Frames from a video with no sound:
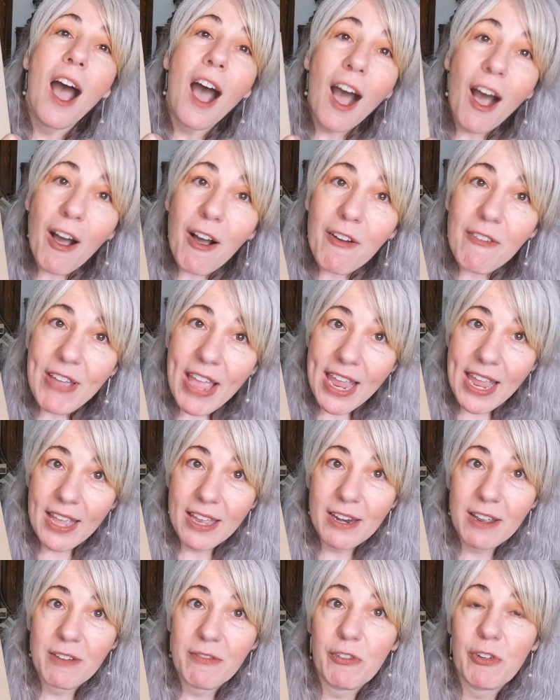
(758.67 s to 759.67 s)
of
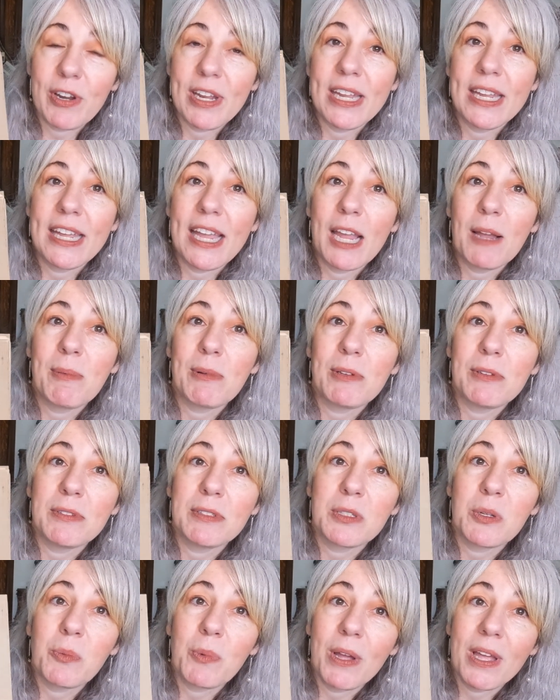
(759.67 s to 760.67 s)
Anne of Green
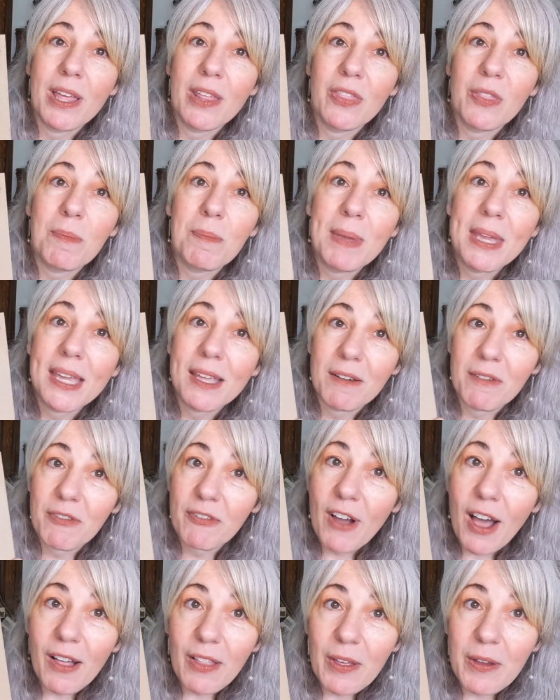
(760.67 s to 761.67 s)
Gables with Megan
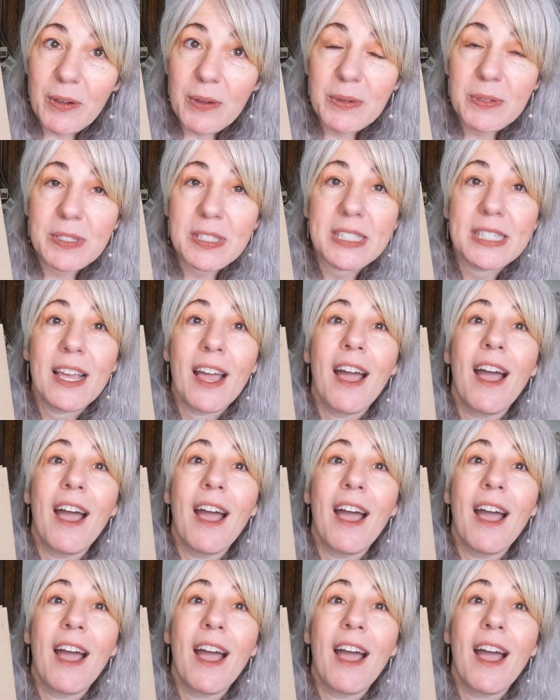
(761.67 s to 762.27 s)
Follows.